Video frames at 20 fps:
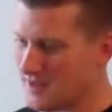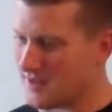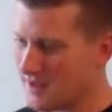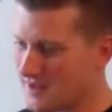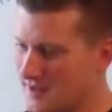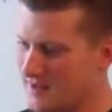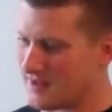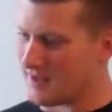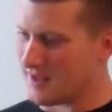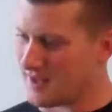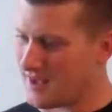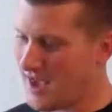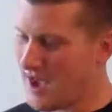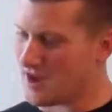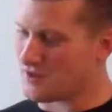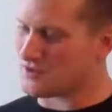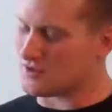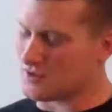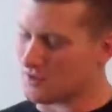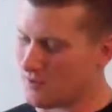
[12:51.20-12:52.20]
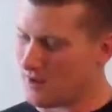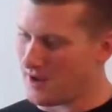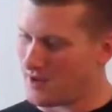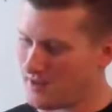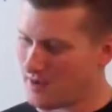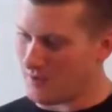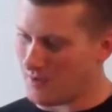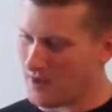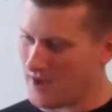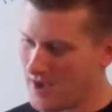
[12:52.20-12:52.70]
the casualty rate
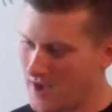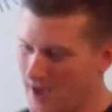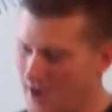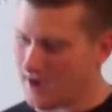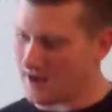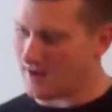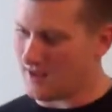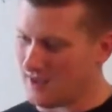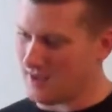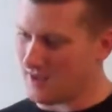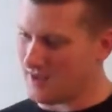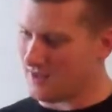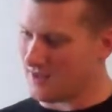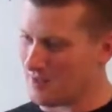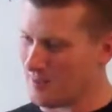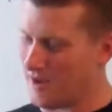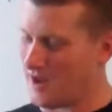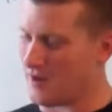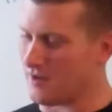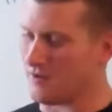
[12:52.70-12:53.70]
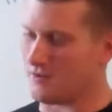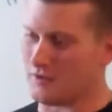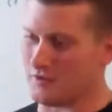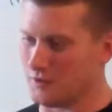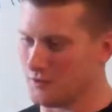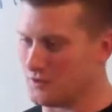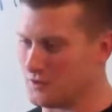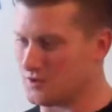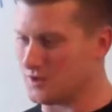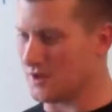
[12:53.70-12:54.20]
that we had in the Battle of
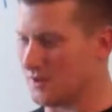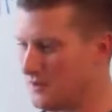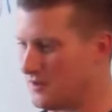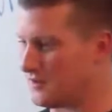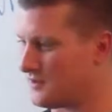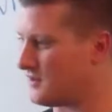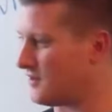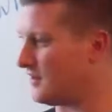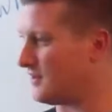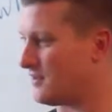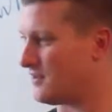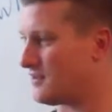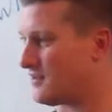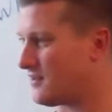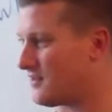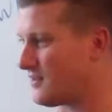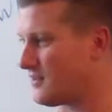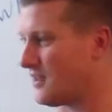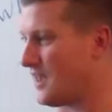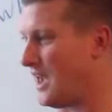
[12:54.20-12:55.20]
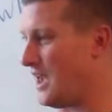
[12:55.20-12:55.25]
Fallujah was just